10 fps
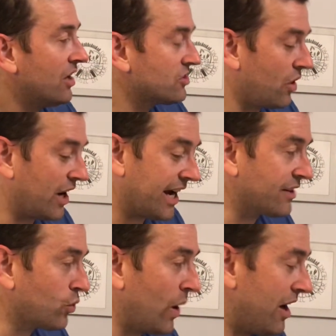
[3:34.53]
so I got
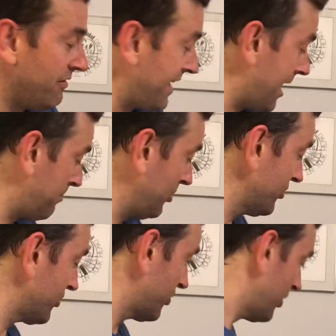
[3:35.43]
12
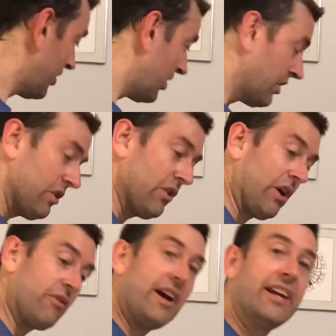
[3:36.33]
apples.
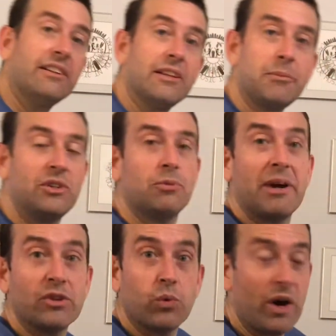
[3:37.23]
All right, let me do my
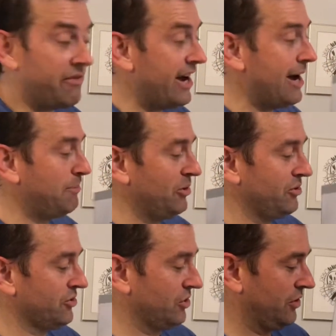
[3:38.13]
12
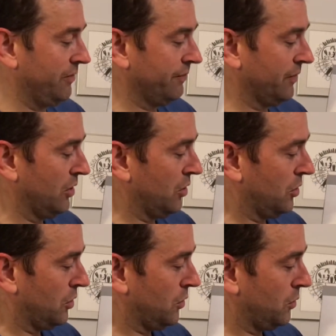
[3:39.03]
apples.
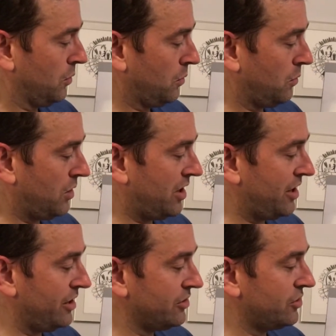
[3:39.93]

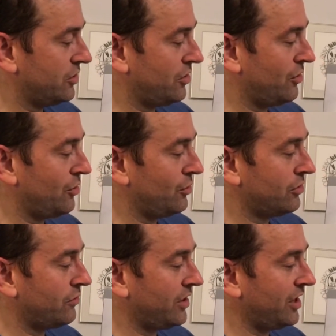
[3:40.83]
1, 2,
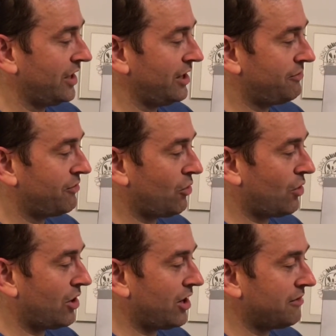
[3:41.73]
3,
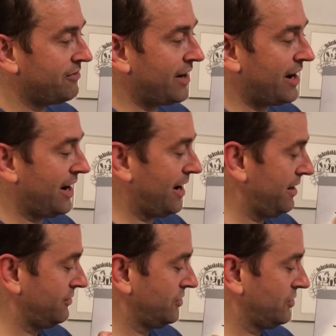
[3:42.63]
4,
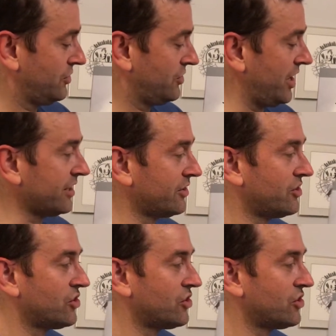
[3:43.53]
5, 6,